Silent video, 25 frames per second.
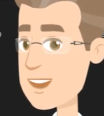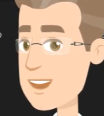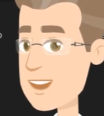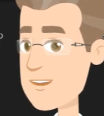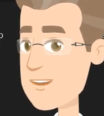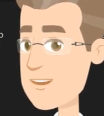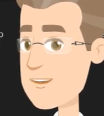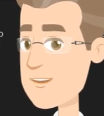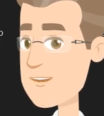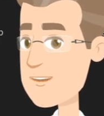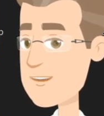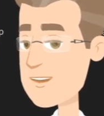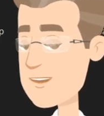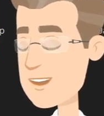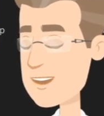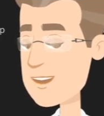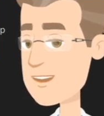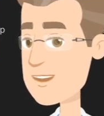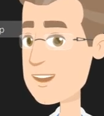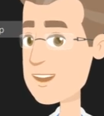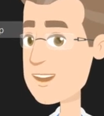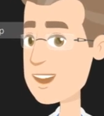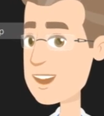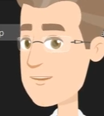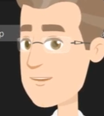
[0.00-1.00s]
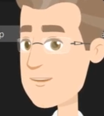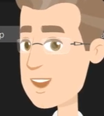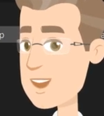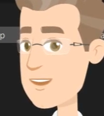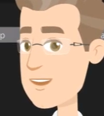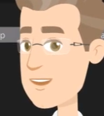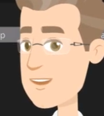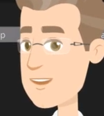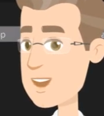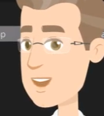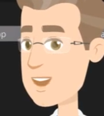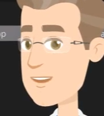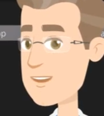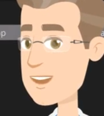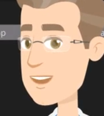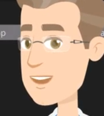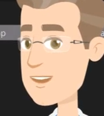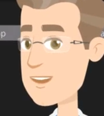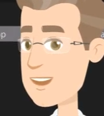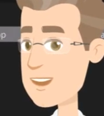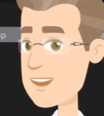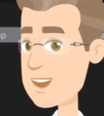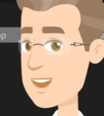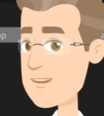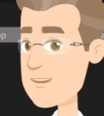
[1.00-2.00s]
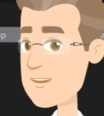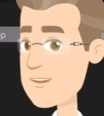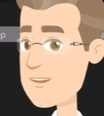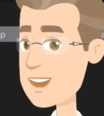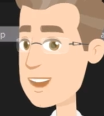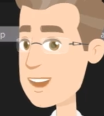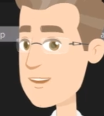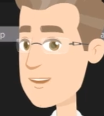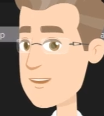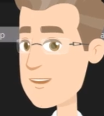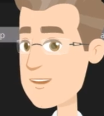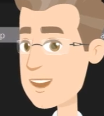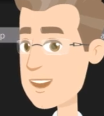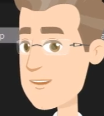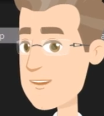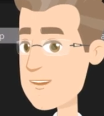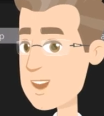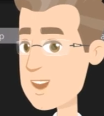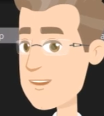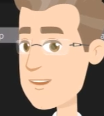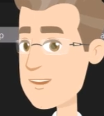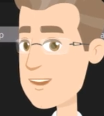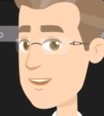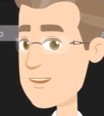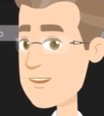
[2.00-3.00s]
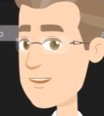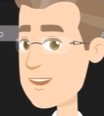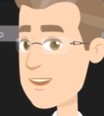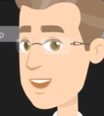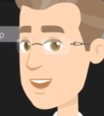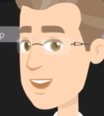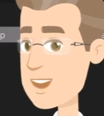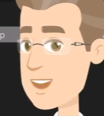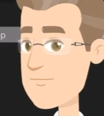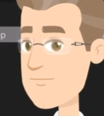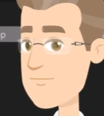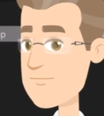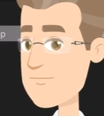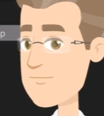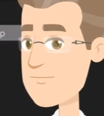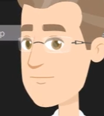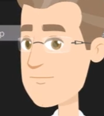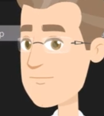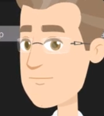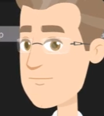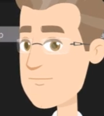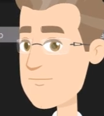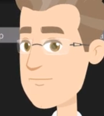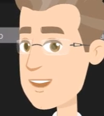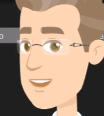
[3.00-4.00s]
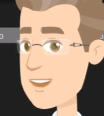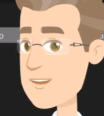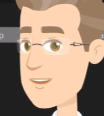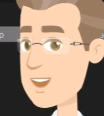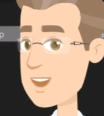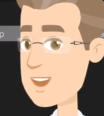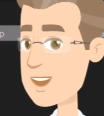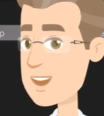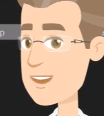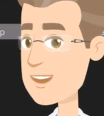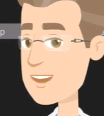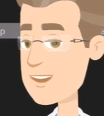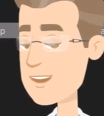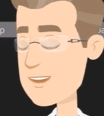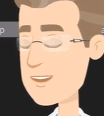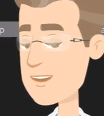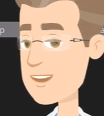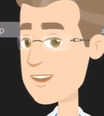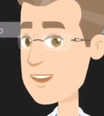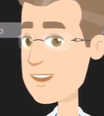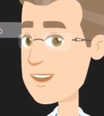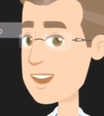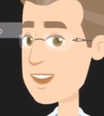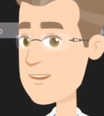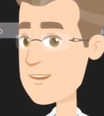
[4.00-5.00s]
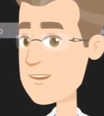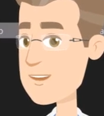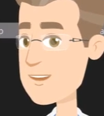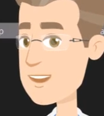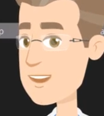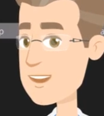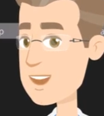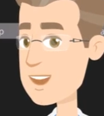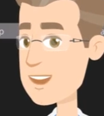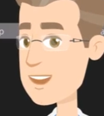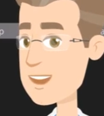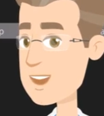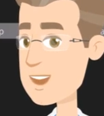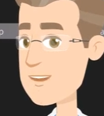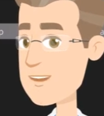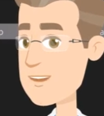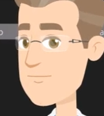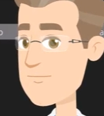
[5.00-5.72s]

on the item you would like to restore to display a hidden drop-down menu. Left-click on the Restore option.